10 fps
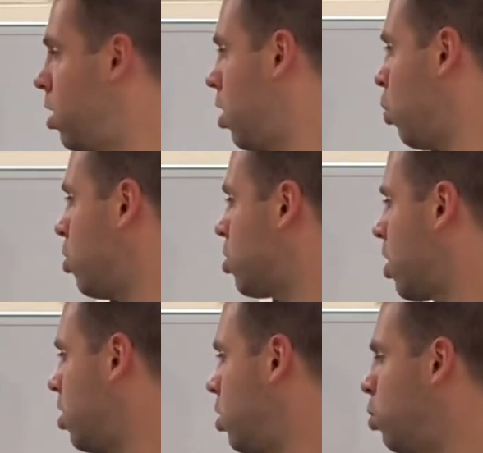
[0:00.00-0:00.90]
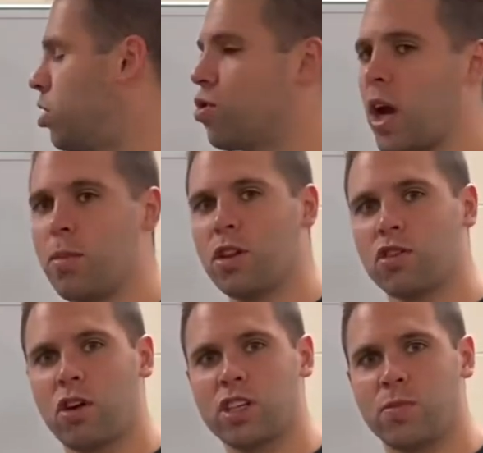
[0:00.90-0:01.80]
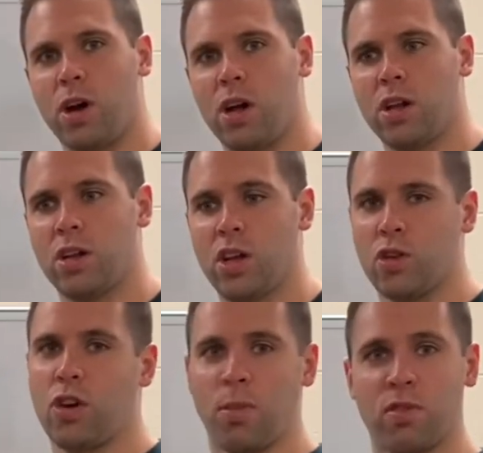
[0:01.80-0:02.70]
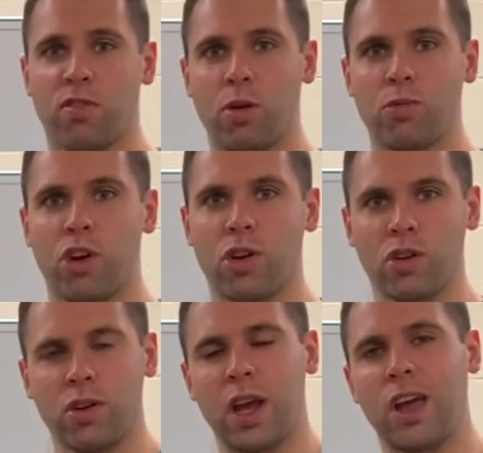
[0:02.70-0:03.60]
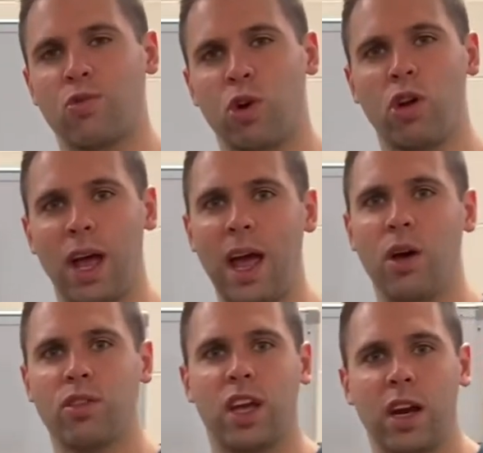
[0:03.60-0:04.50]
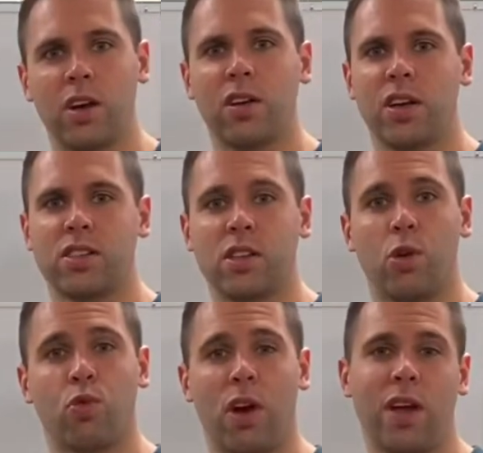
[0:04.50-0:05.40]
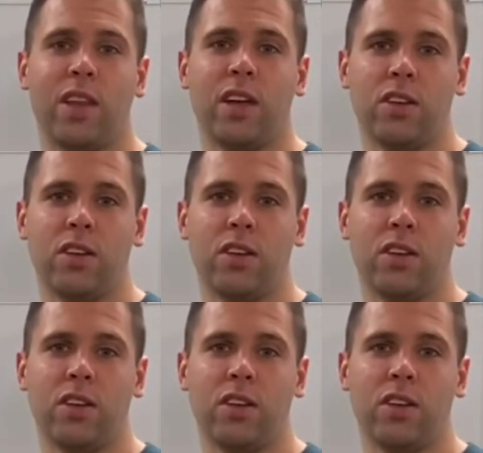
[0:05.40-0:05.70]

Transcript: What you're gonna do is grab a lacrosse ball, grab a foam roller, and roll out the areas around that